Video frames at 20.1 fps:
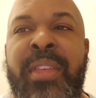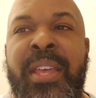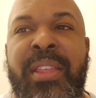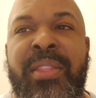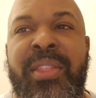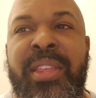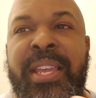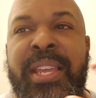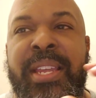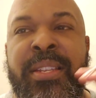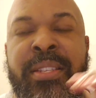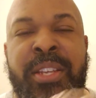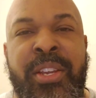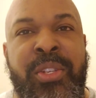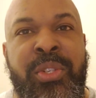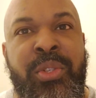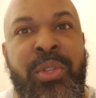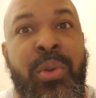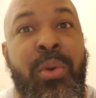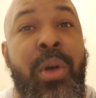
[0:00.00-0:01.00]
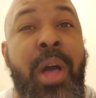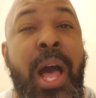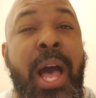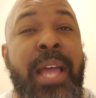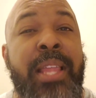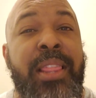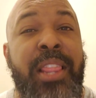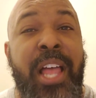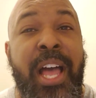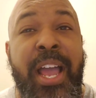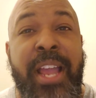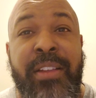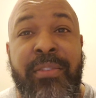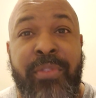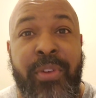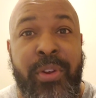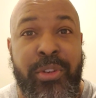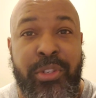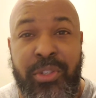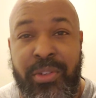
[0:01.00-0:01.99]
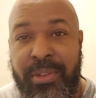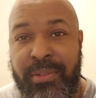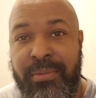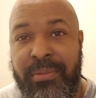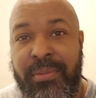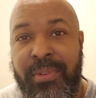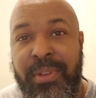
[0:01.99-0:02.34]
than the digital online version,